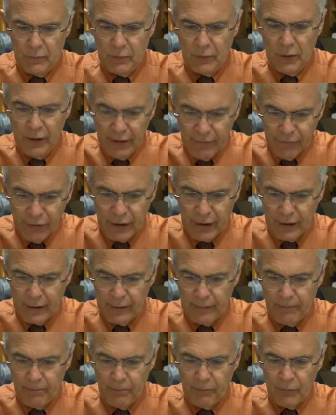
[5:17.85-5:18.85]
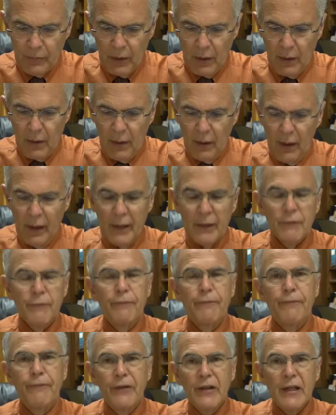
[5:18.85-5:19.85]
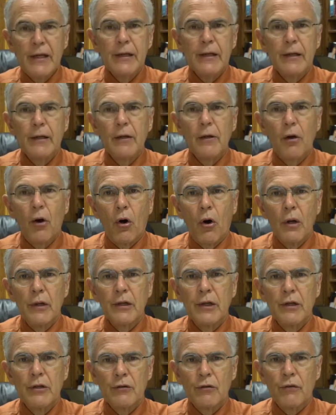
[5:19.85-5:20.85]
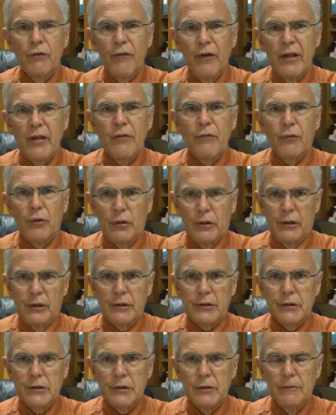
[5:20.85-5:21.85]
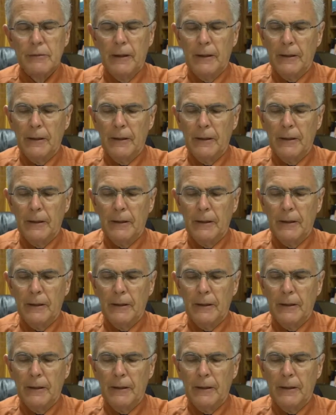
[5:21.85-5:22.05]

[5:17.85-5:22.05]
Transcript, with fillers: live in it, and feed on his faithfulness.